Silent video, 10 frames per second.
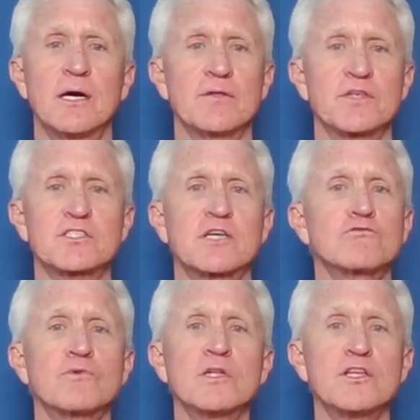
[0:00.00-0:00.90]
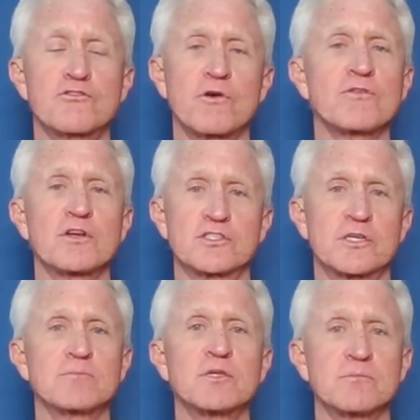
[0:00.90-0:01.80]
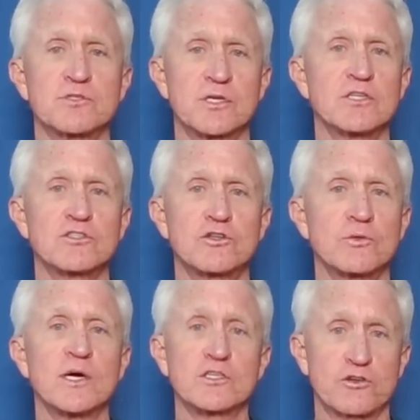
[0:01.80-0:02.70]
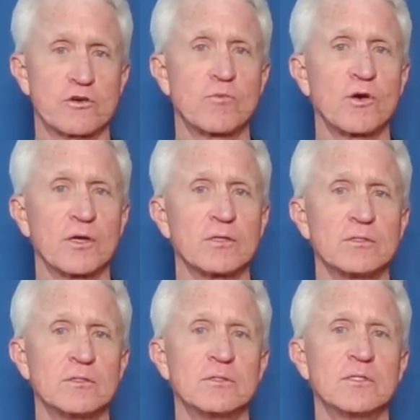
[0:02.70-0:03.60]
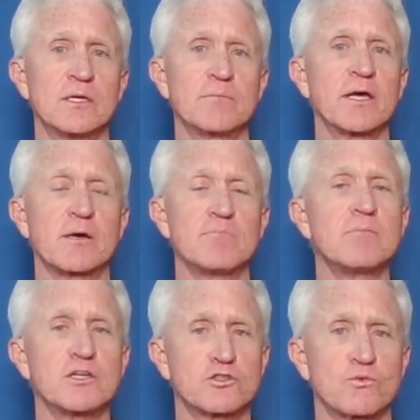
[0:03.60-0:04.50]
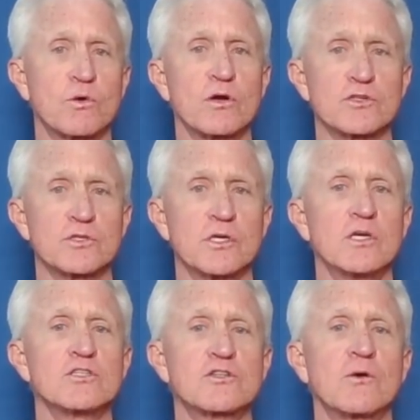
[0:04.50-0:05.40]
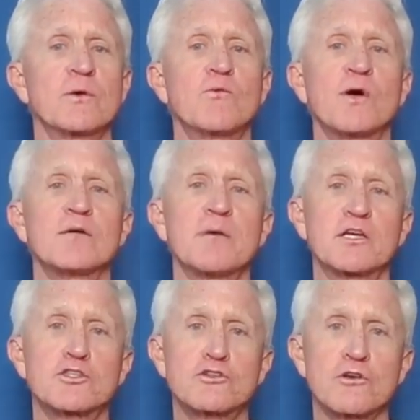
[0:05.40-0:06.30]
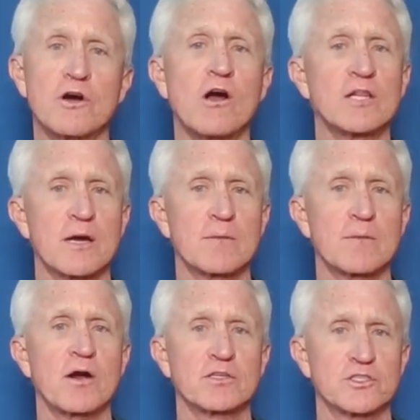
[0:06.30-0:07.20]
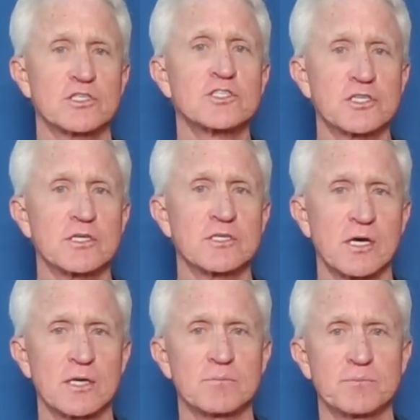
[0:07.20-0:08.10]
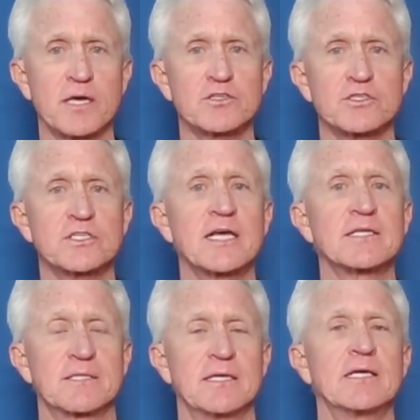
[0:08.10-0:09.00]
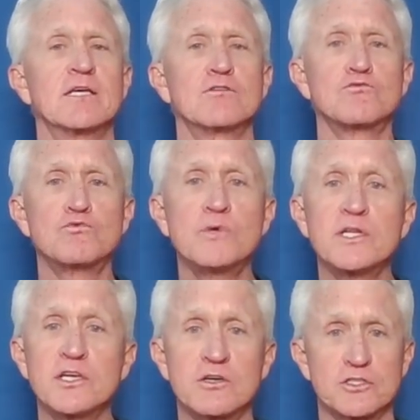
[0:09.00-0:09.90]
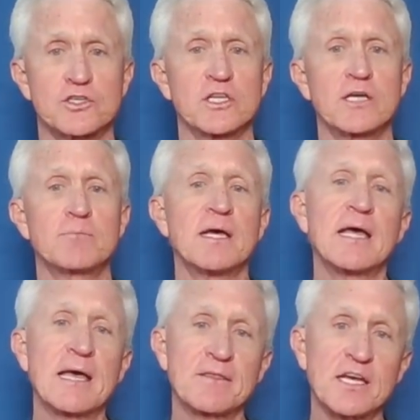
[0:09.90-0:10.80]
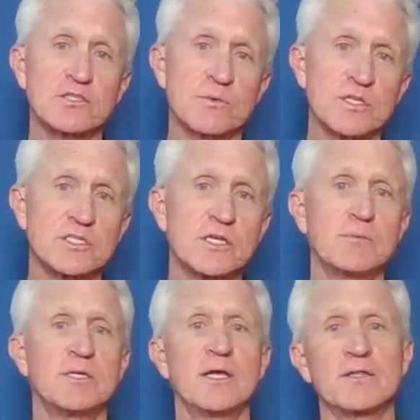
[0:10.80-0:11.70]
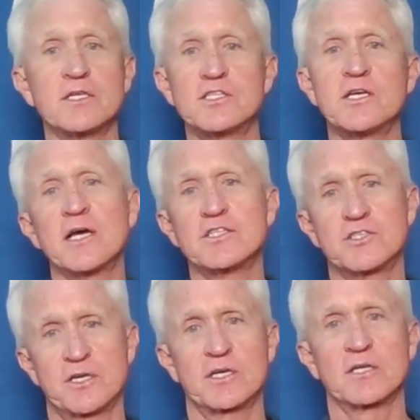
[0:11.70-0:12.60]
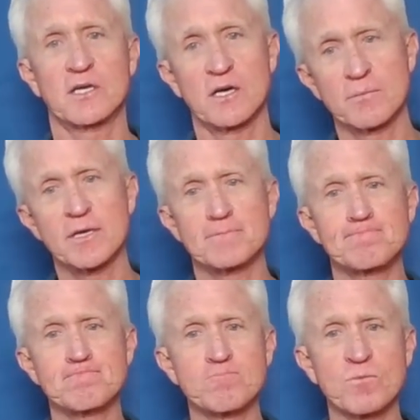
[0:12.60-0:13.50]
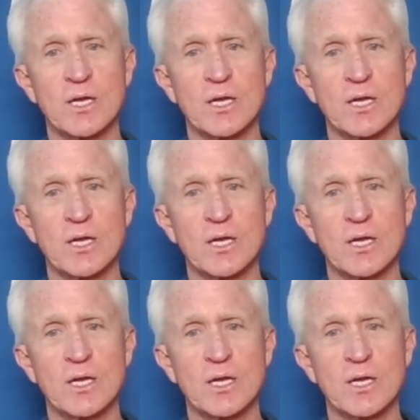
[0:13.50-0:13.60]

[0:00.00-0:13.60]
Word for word: uh, this can really throw their symptoms into a turmoil and make them much worse. So we want to make sure all our Parkinson's uh, patients get really good sleep, and that's where the CBD and the THC can come in.